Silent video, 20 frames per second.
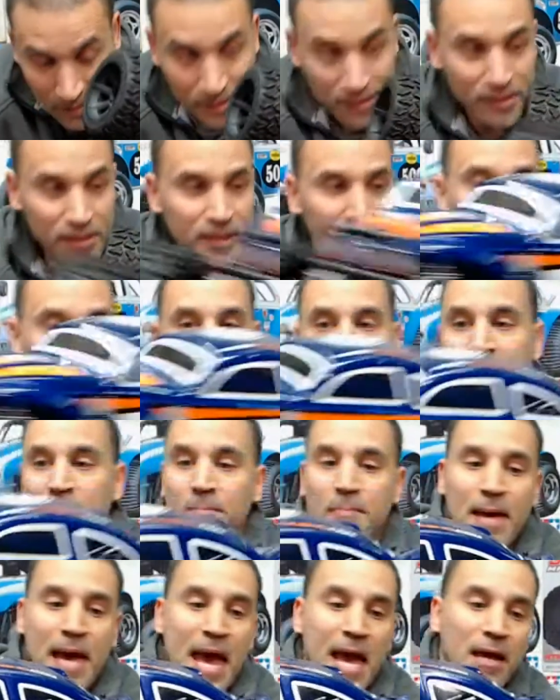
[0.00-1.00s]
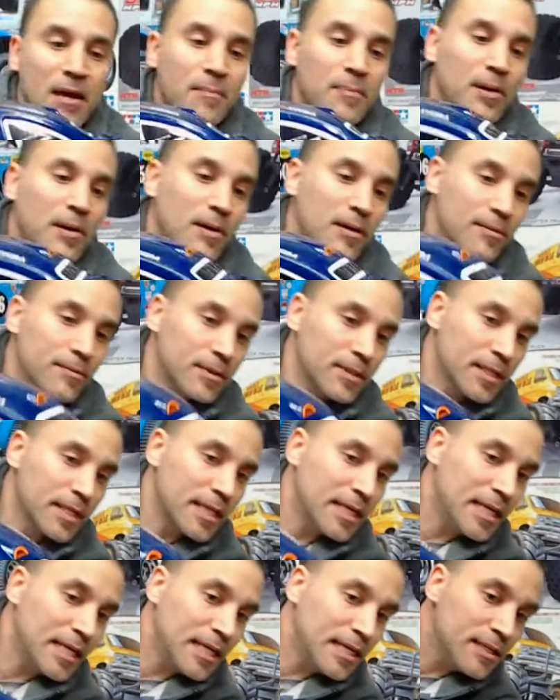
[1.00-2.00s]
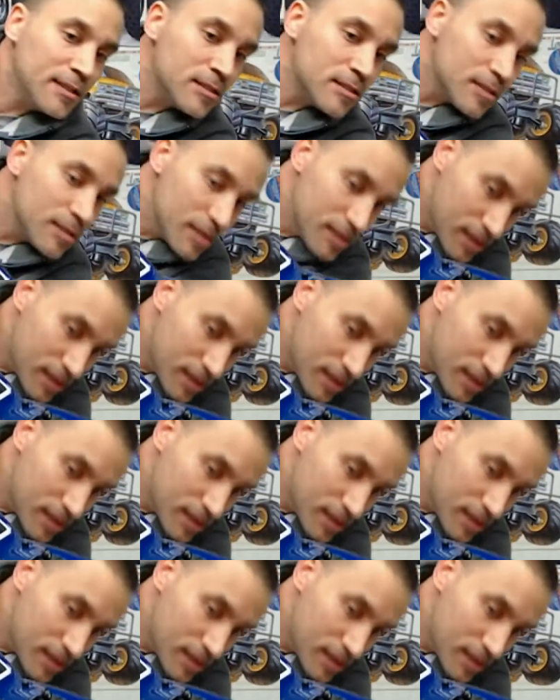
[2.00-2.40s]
And it's got the back part with the cage.